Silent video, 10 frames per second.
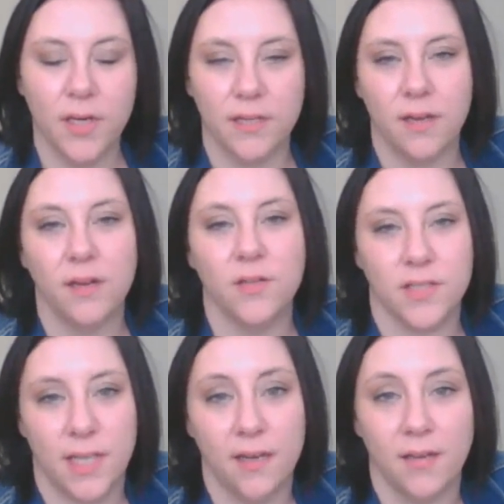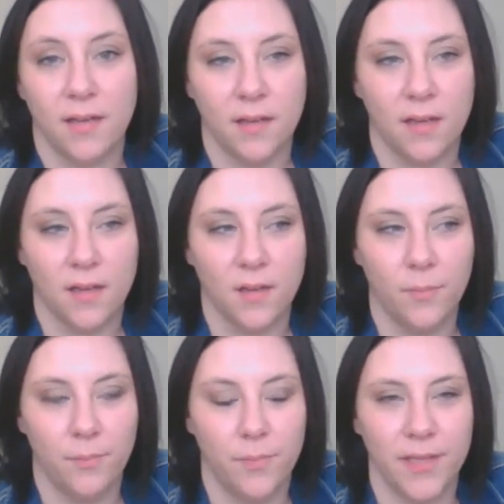and understanding. The
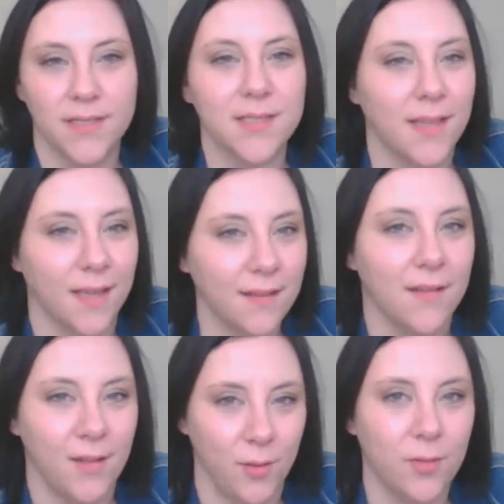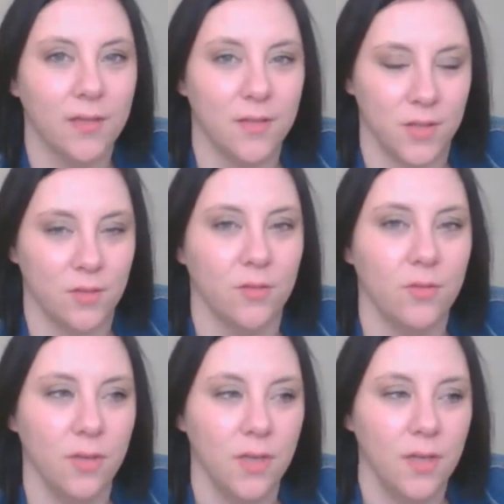biggest thing that you can
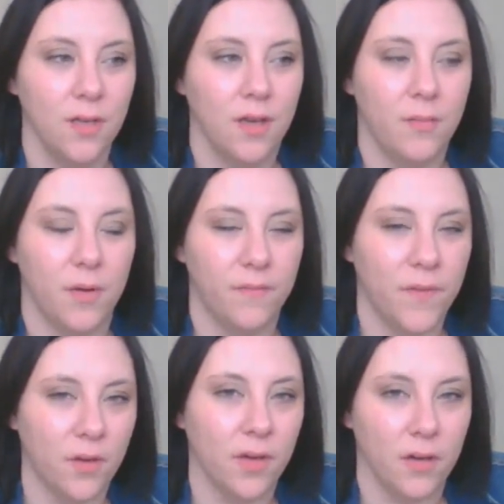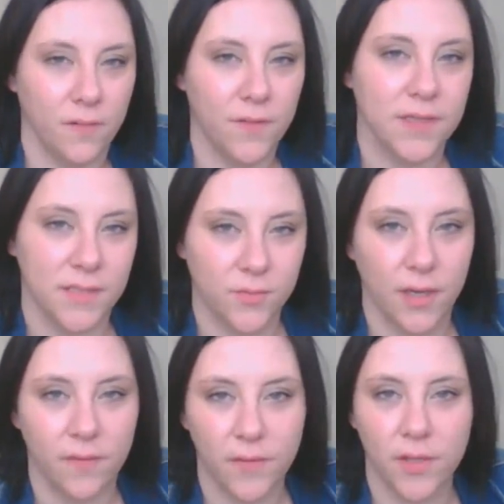do about figuring out if this is
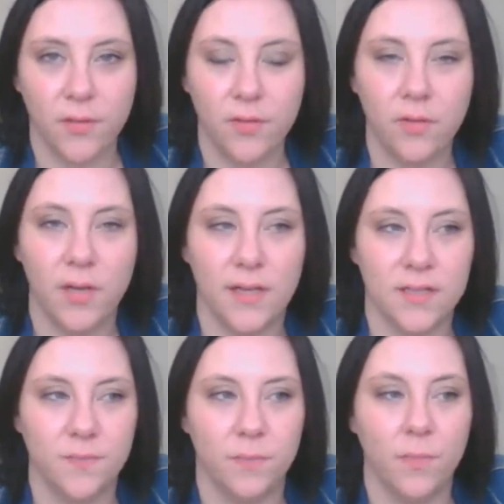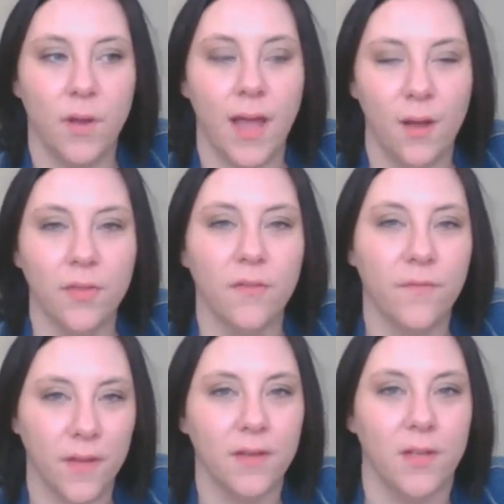right for you is the
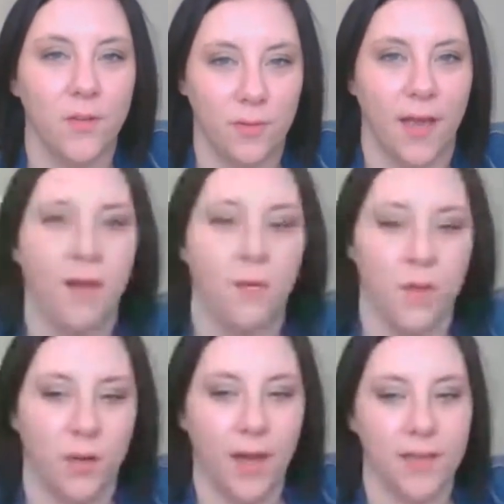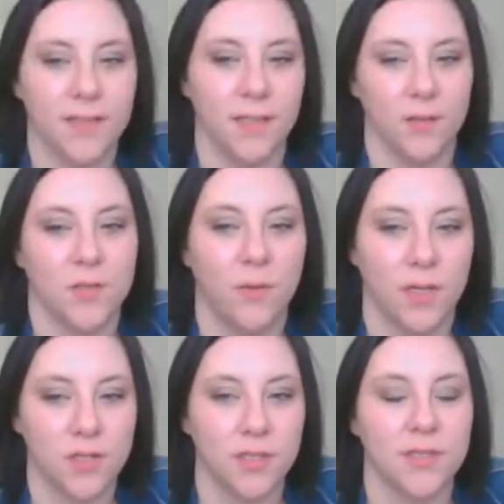feeling you get when you're asking those
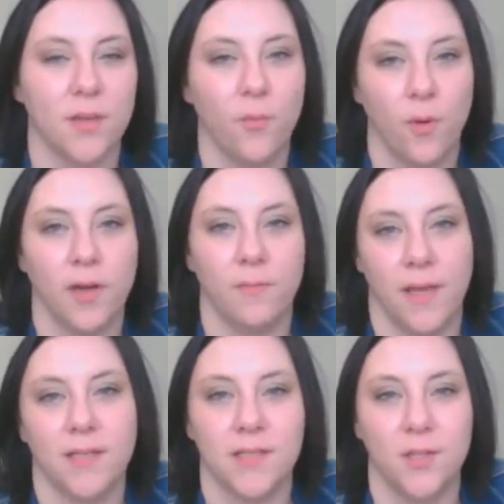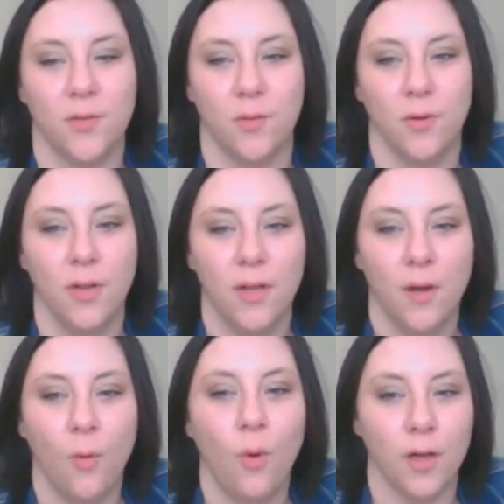questions and what it makes you
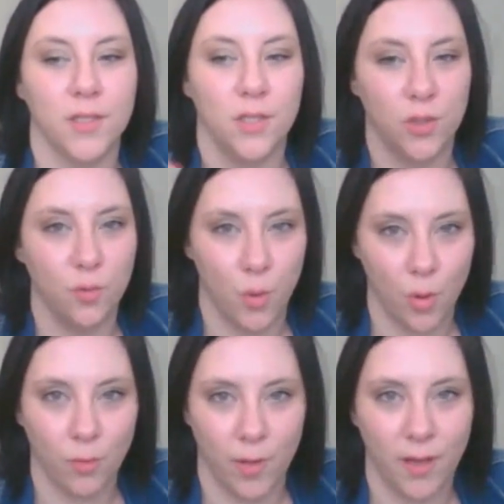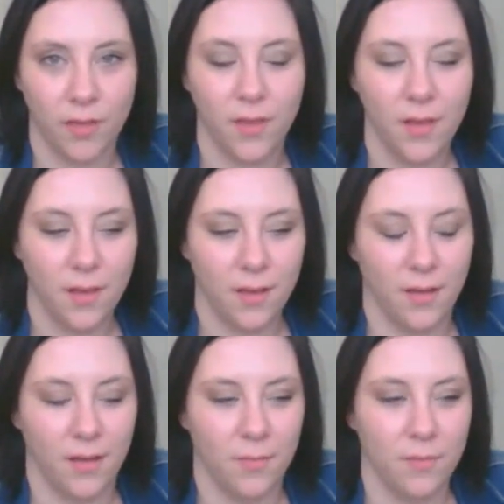want to do more with.
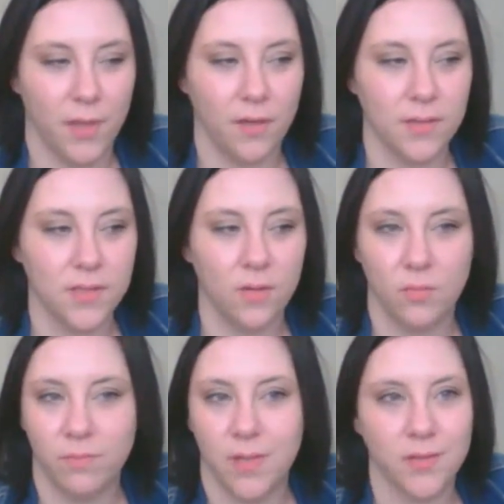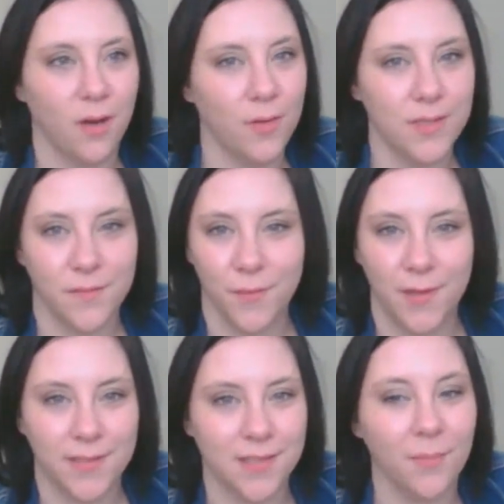But also, there's always a
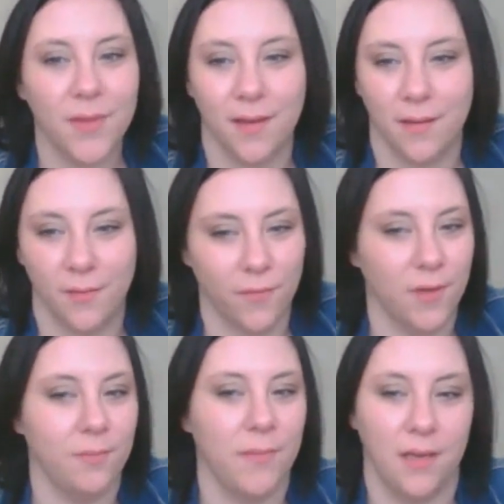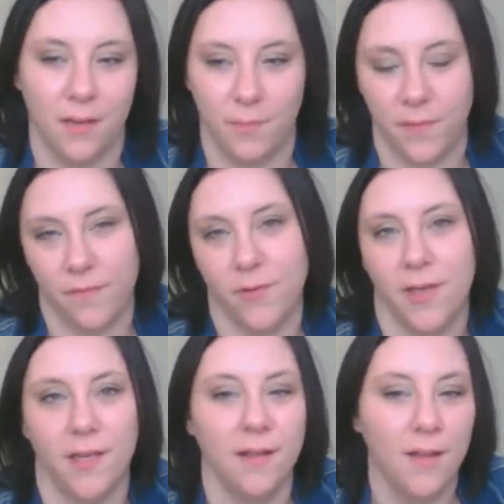free something, a free meetup, a
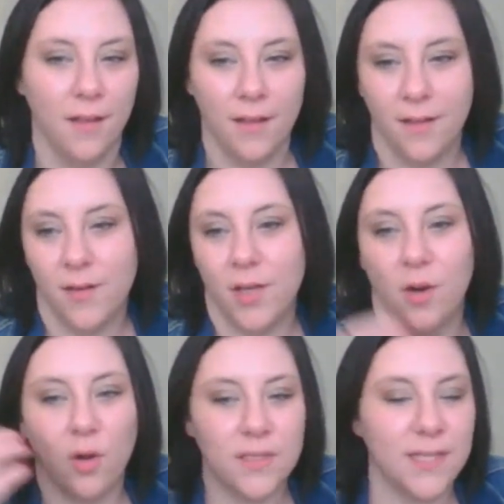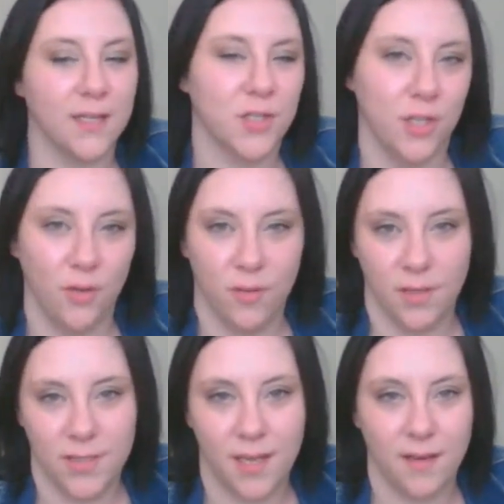free session you can
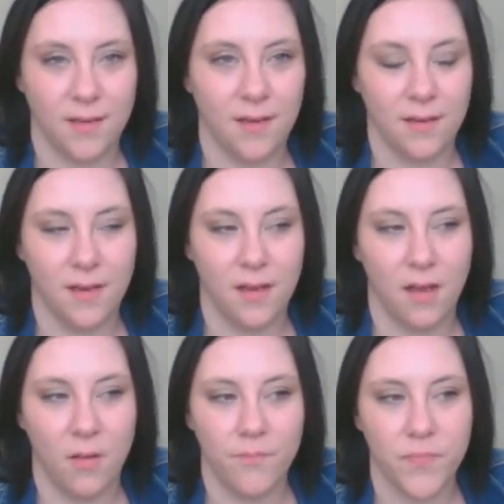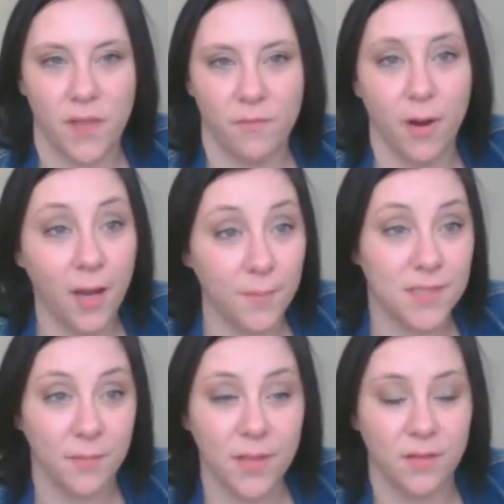attend. And if Prime's
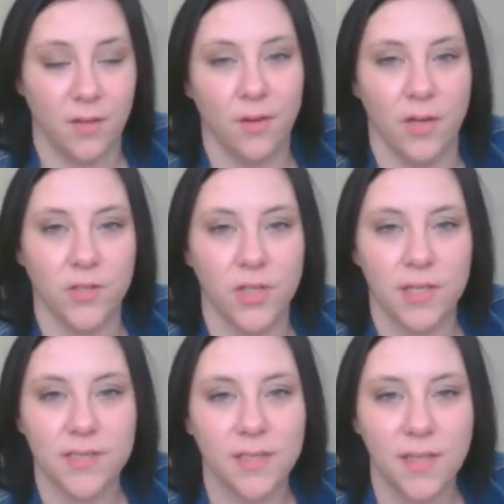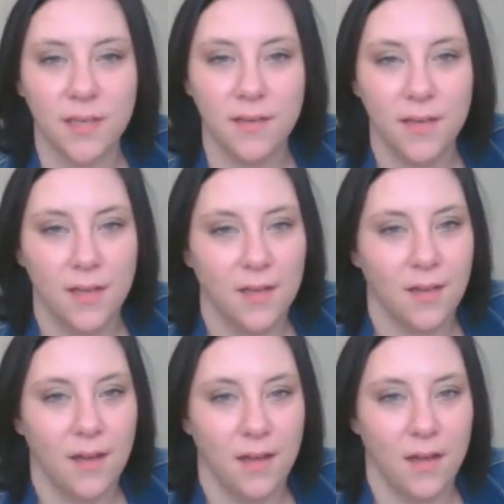something that you're interested in,
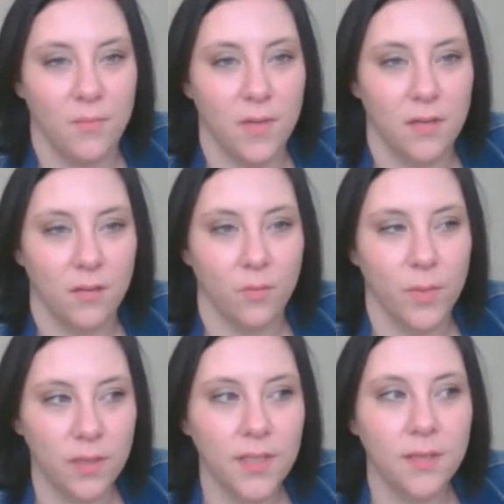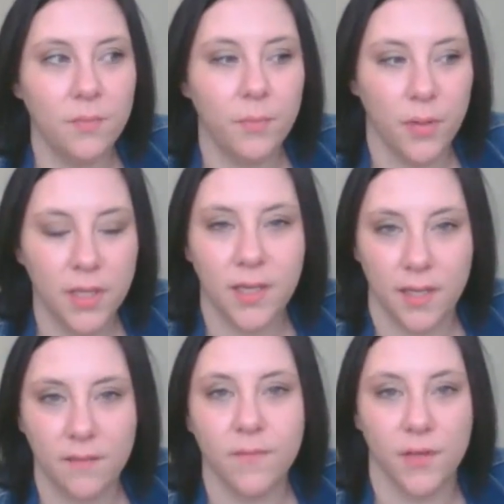really put it
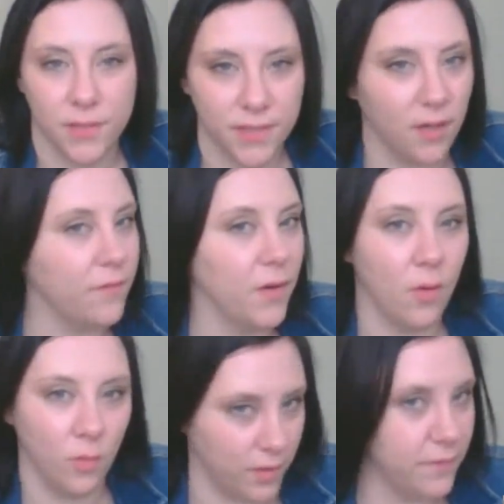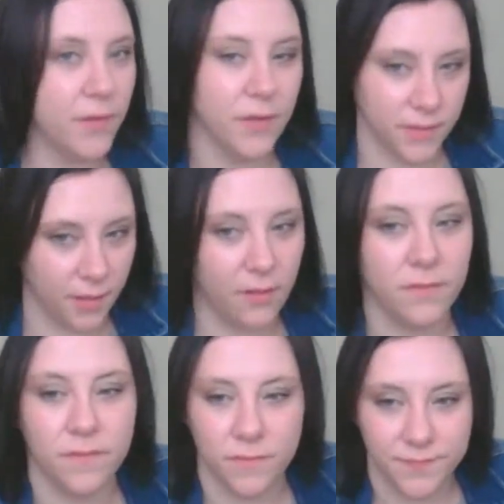in for yourself and only for
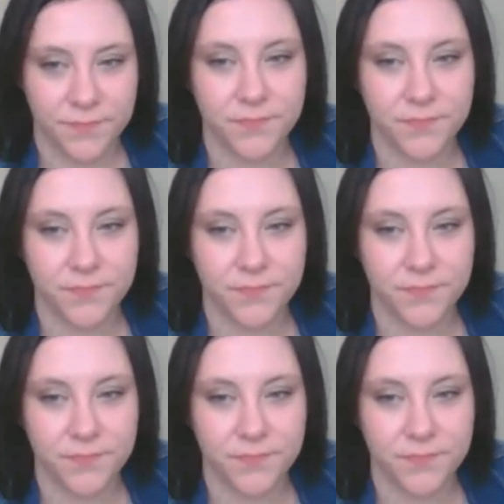yourself.